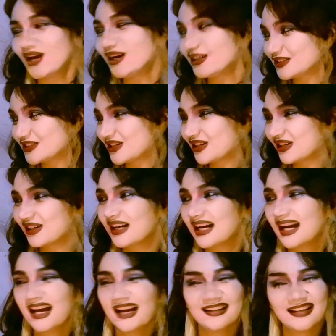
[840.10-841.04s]
under
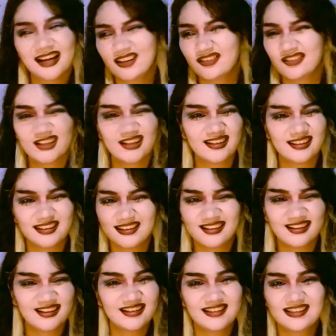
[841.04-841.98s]
kind of like
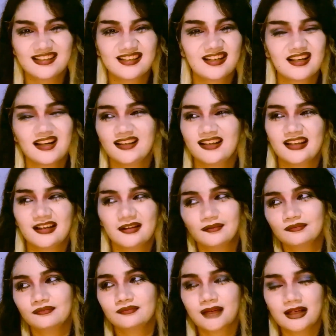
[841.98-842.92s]
a
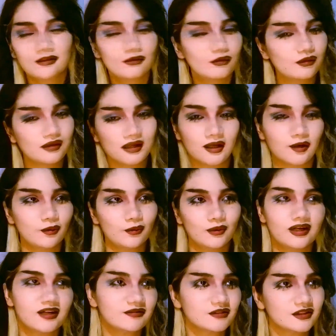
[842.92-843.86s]
metal thing or
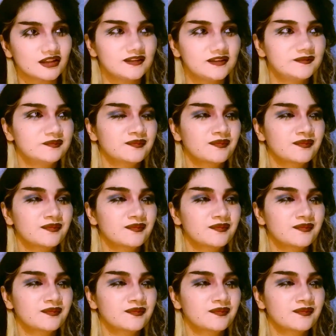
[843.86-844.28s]
whatever.